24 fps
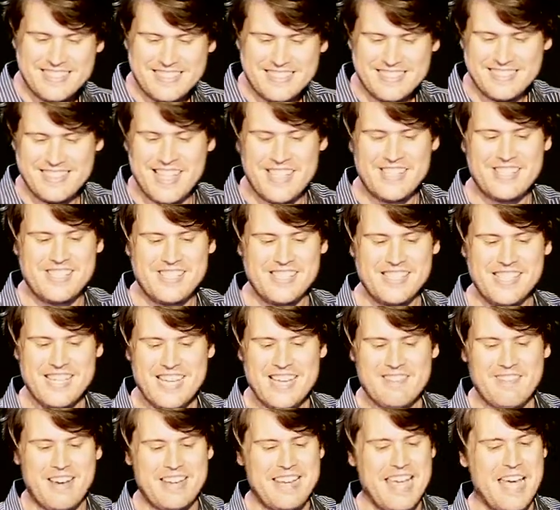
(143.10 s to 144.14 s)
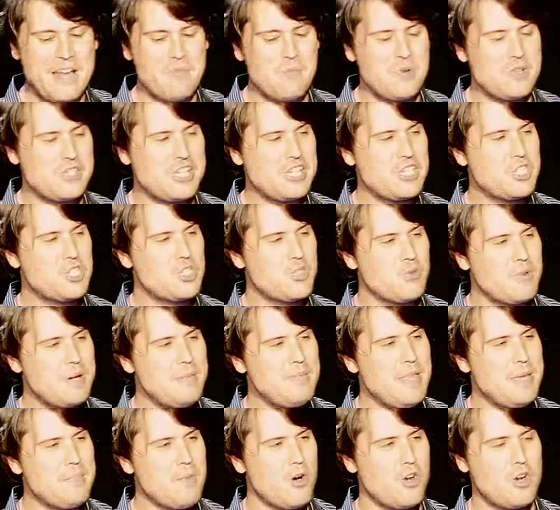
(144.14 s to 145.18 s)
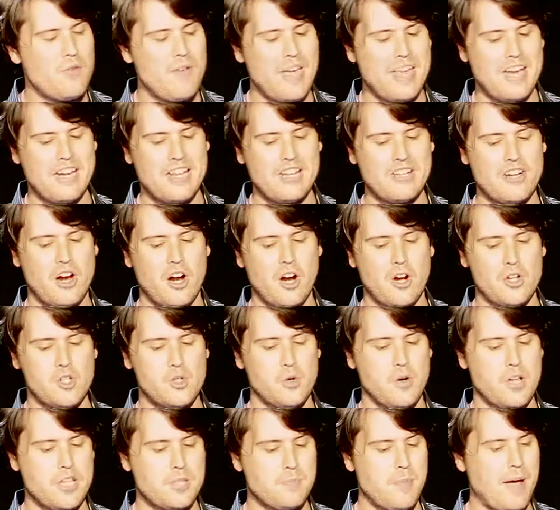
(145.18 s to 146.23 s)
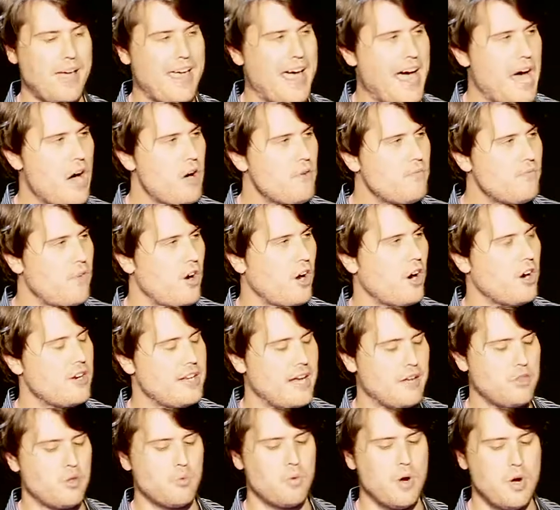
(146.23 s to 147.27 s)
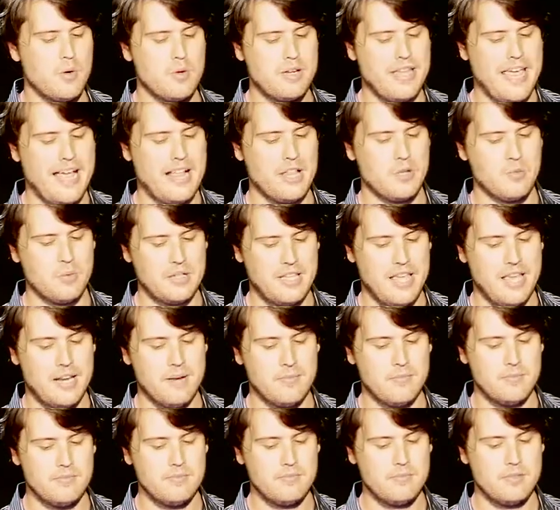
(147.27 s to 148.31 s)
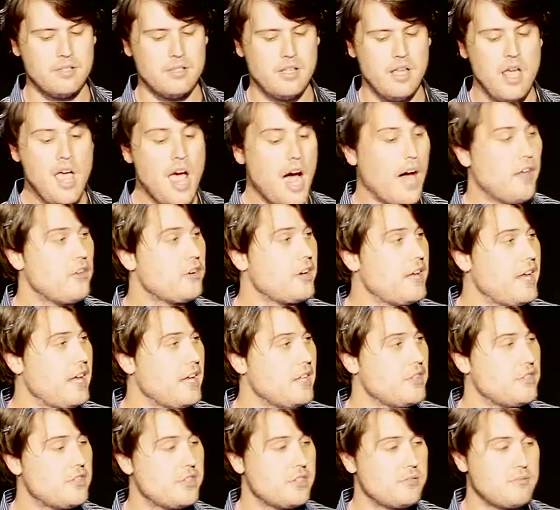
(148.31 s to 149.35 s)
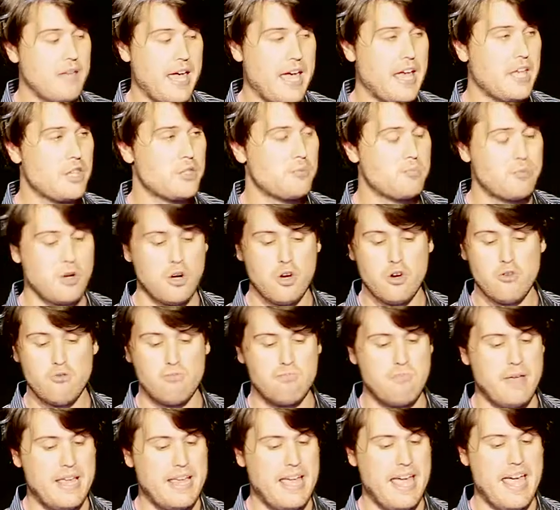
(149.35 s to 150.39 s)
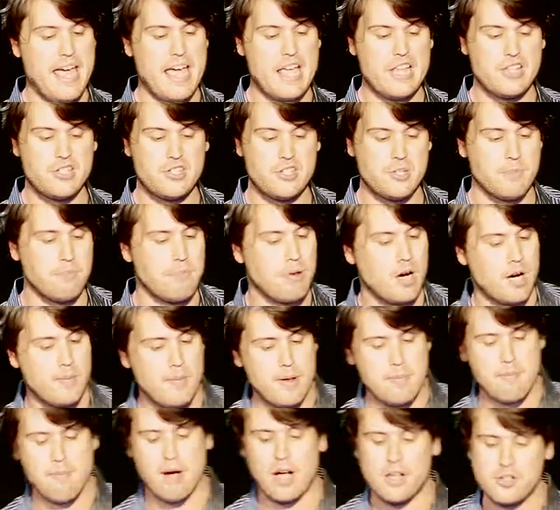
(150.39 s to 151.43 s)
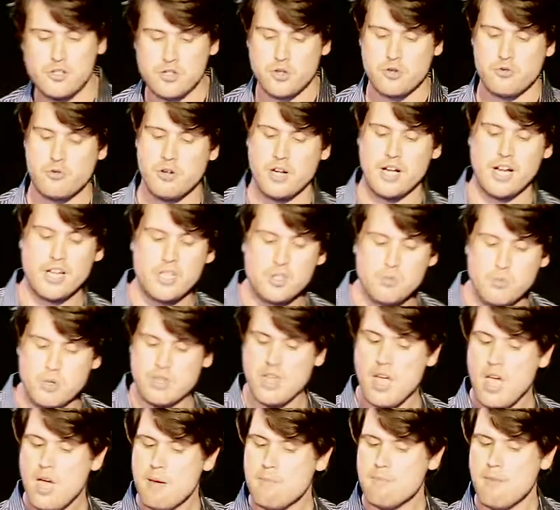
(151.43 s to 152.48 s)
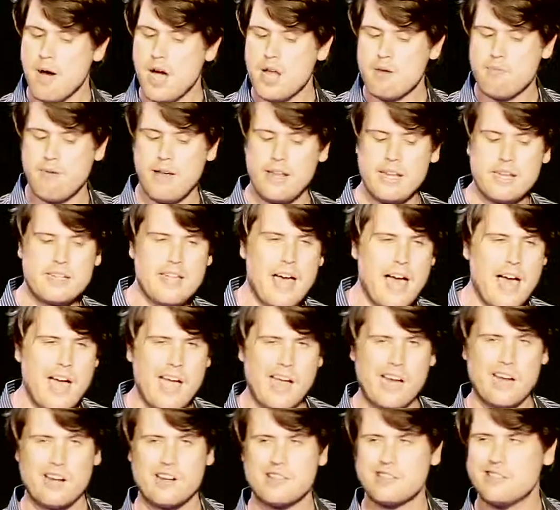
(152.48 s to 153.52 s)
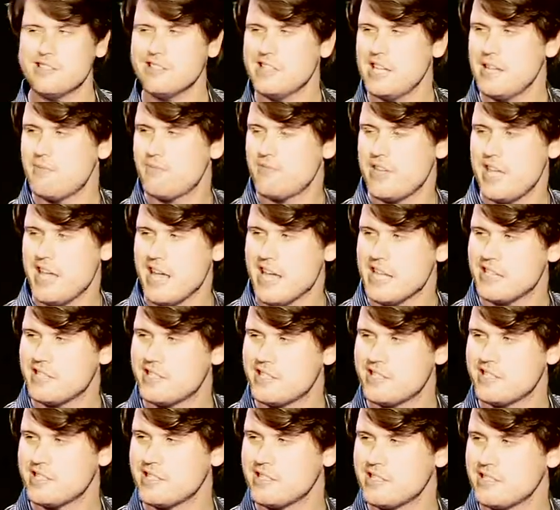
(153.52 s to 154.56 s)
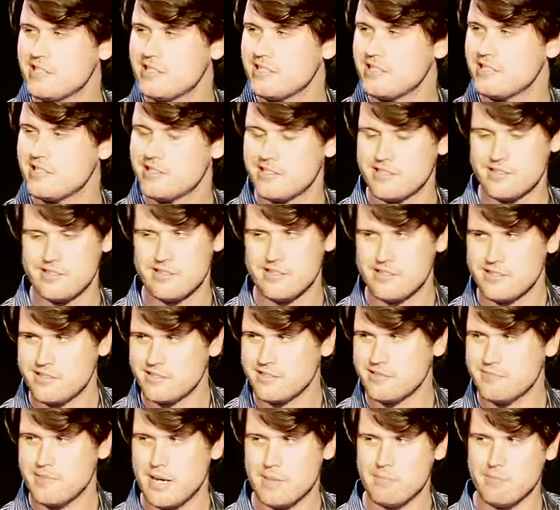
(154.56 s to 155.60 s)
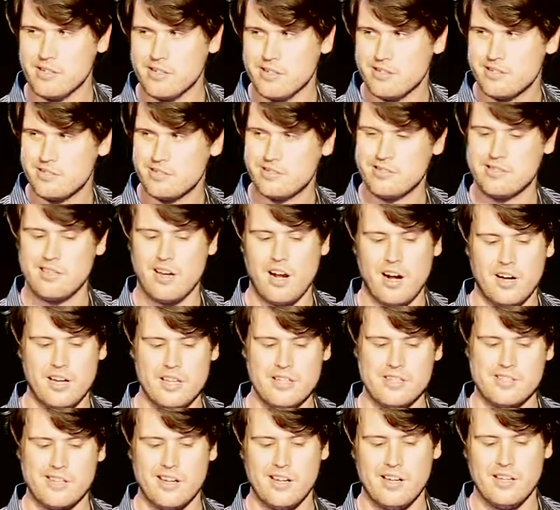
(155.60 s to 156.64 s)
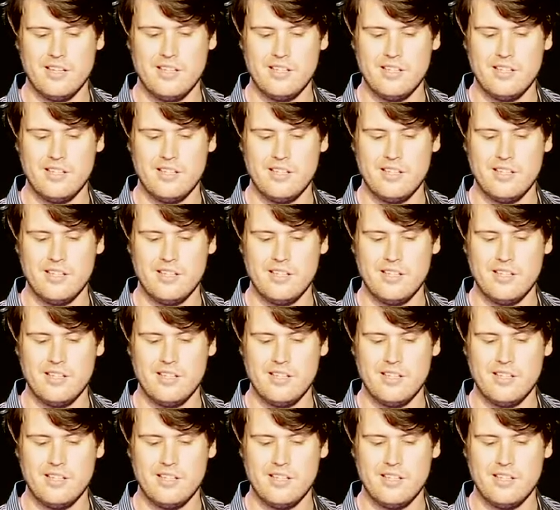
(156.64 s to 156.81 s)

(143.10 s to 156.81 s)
Thus, my dad was extremely motivated in car choice by how far down the road a gallon would get him. Other kids' dads drove big-ass suburban monster trucks with mud-ready tires and lift kits. Remember, Arkansas.